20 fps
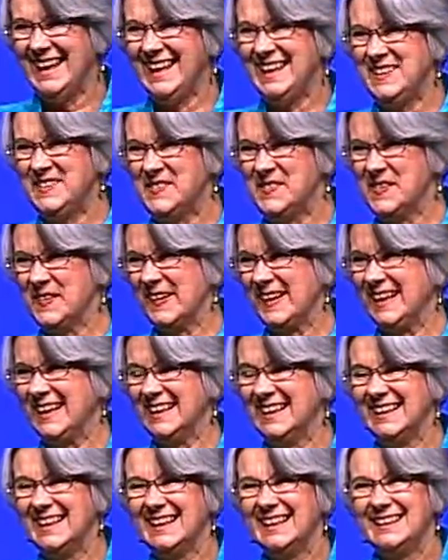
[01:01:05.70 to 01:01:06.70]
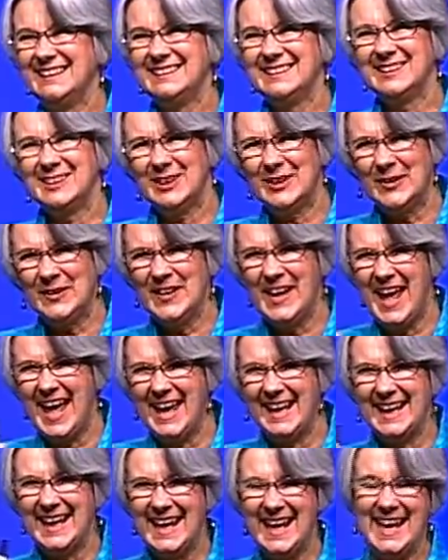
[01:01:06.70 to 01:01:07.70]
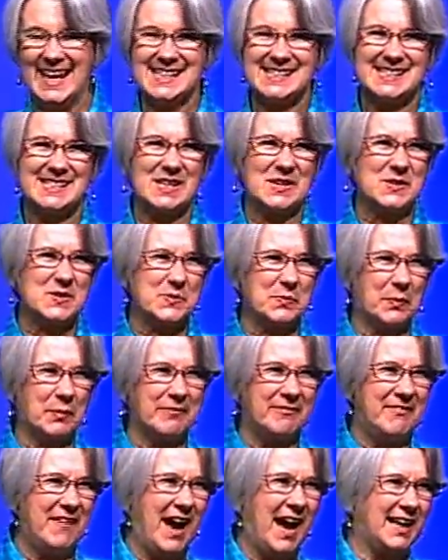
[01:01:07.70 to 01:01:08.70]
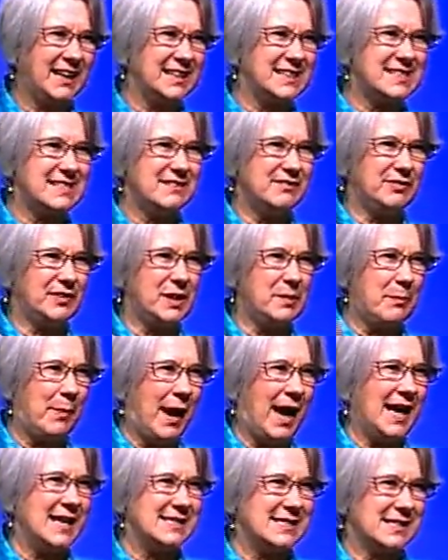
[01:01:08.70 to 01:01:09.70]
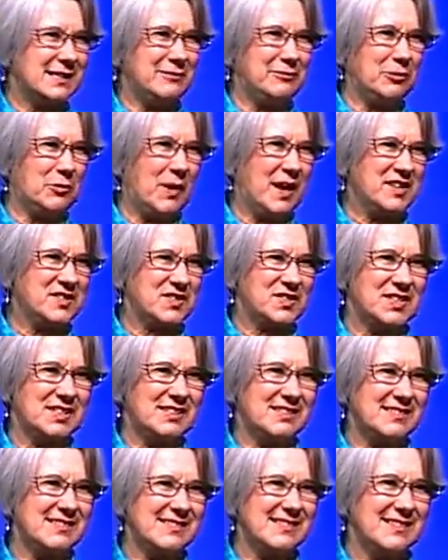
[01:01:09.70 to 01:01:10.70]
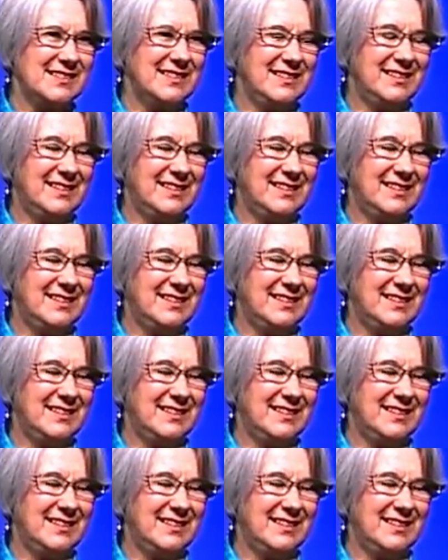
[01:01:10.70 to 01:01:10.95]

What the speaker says: Inquiry. Learn how to ask those provocatively positive questions.